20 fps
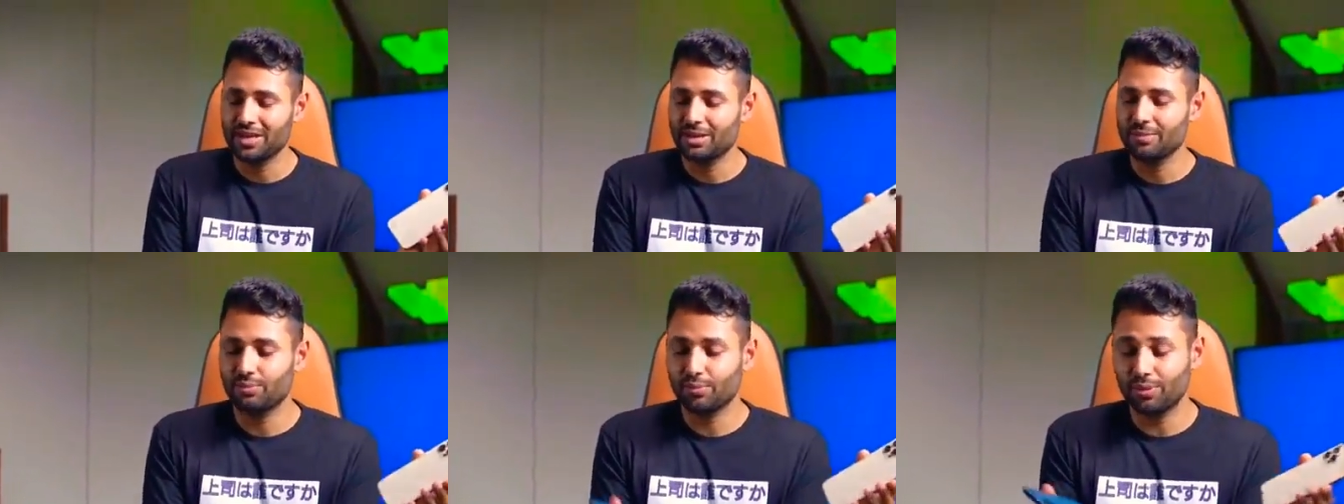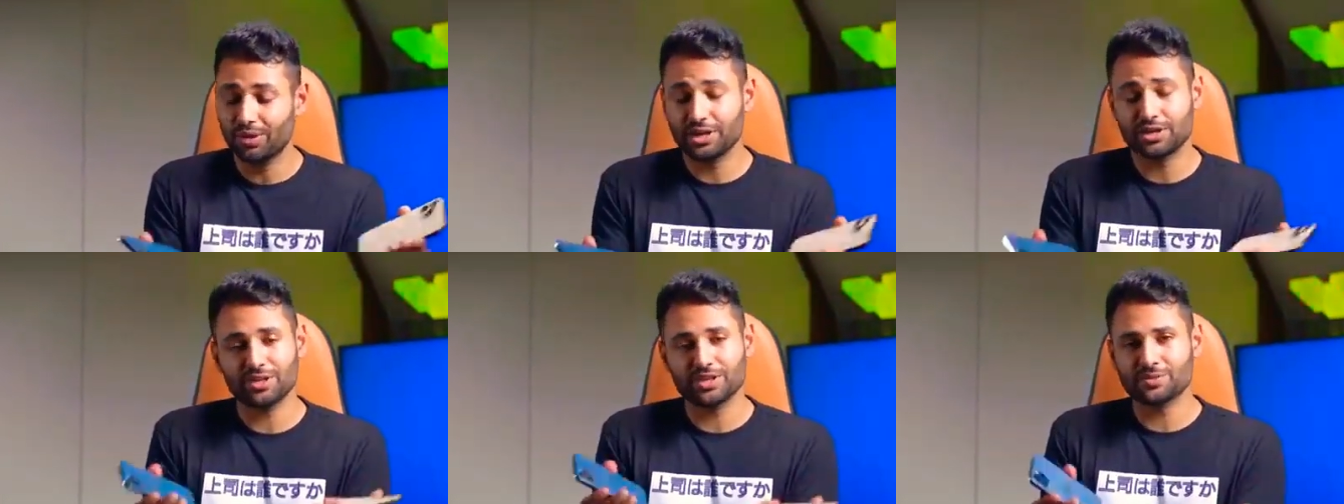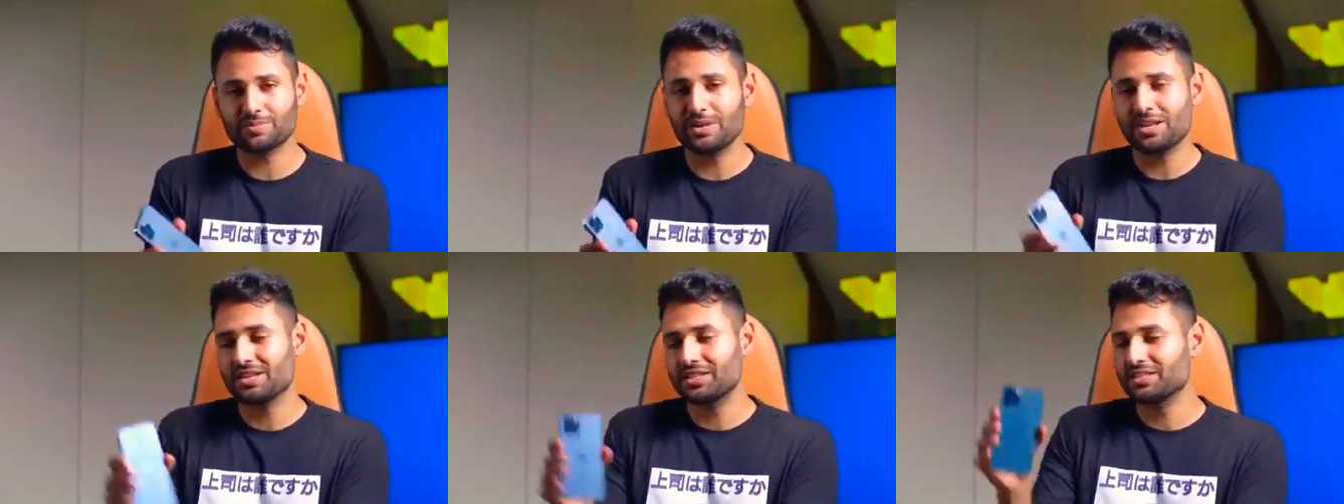but what it
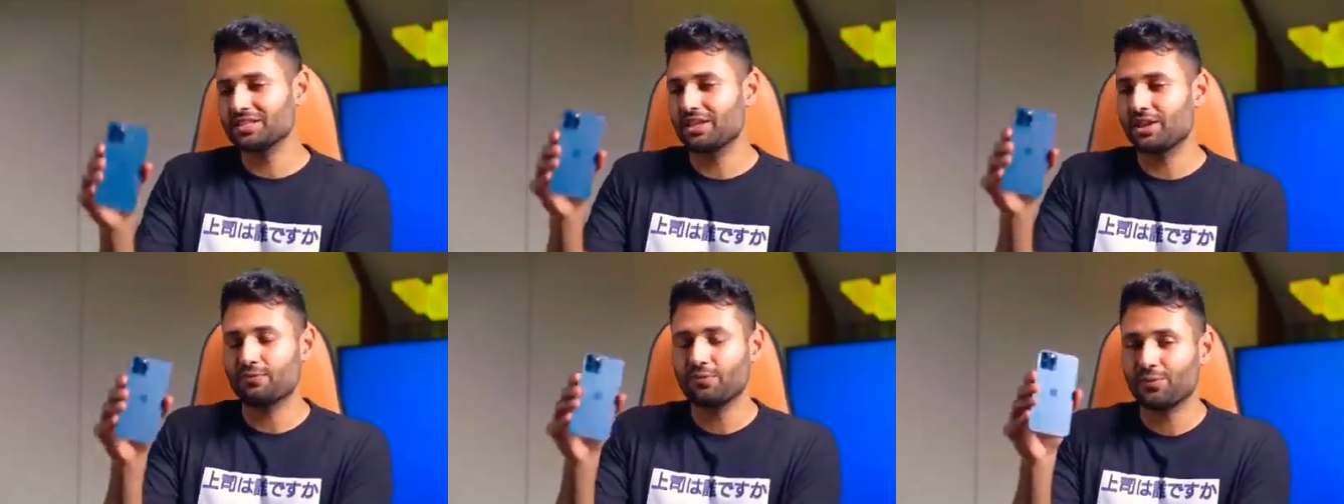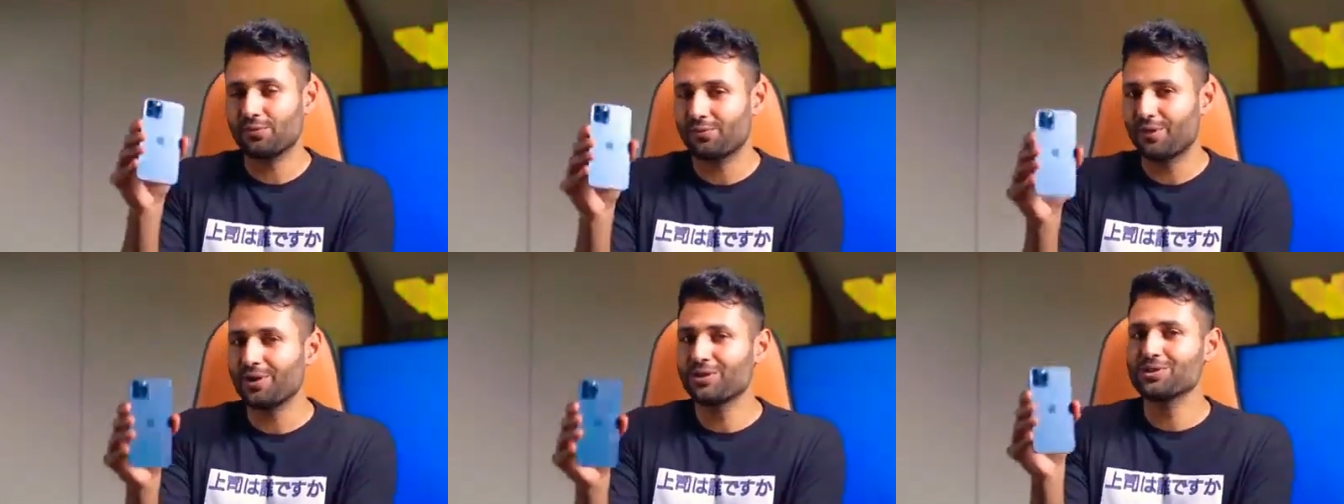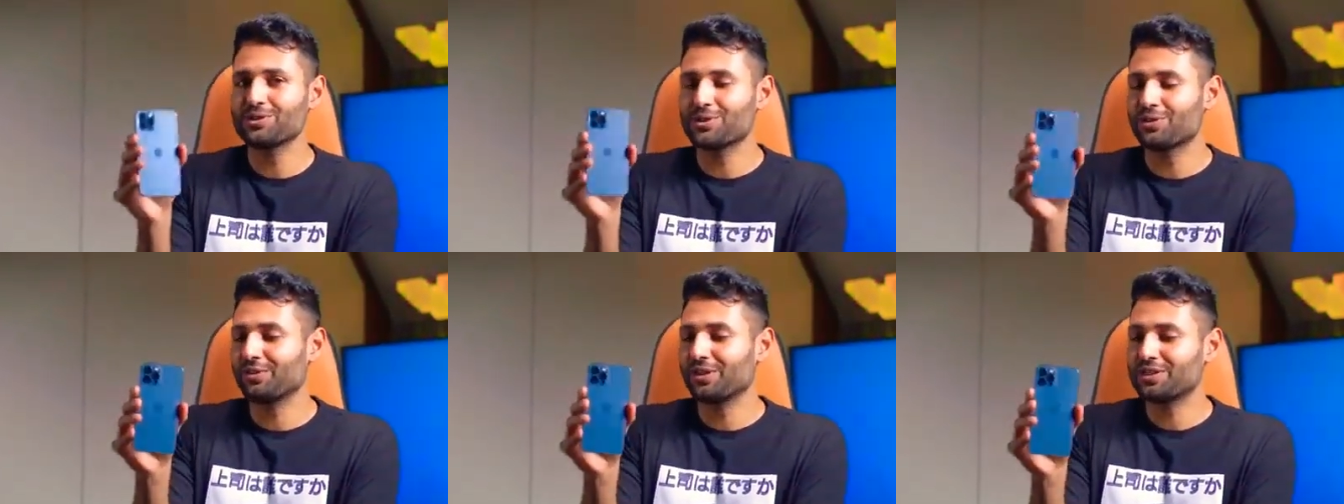does mean is that if you find
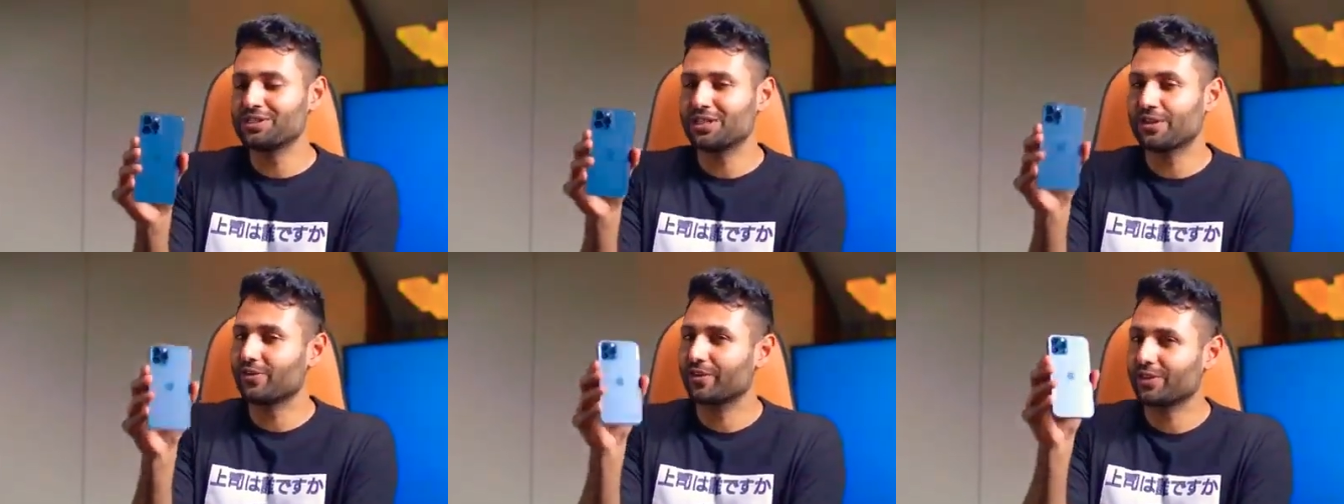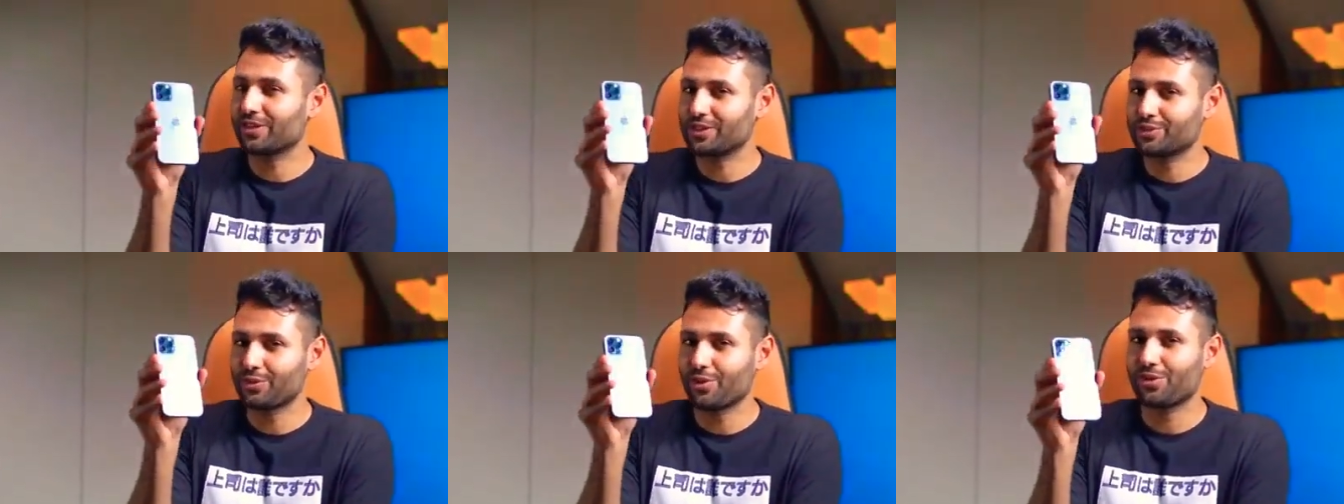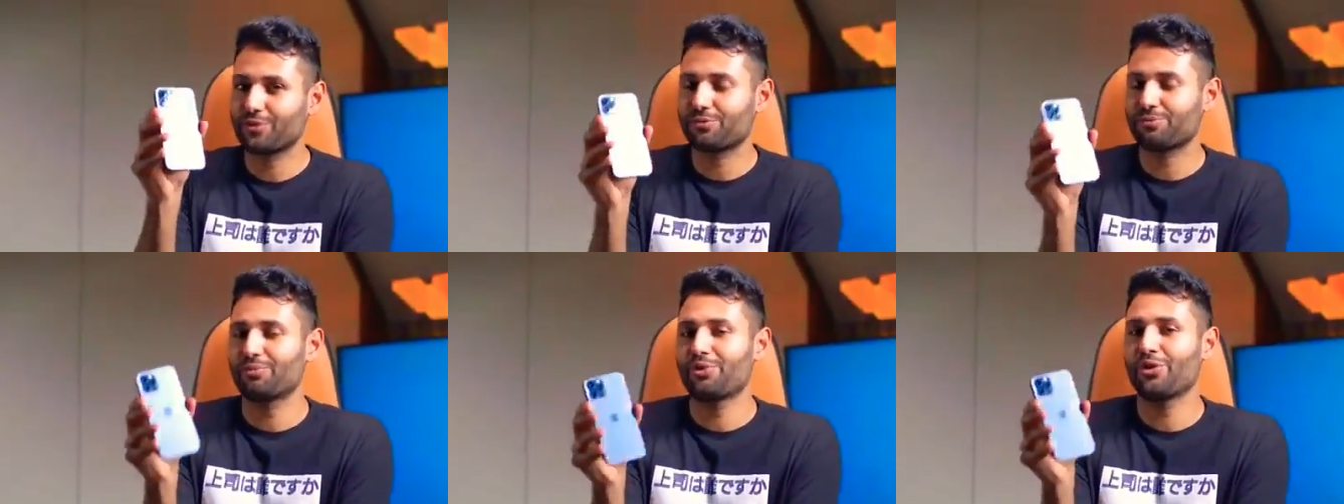yourself considering the 12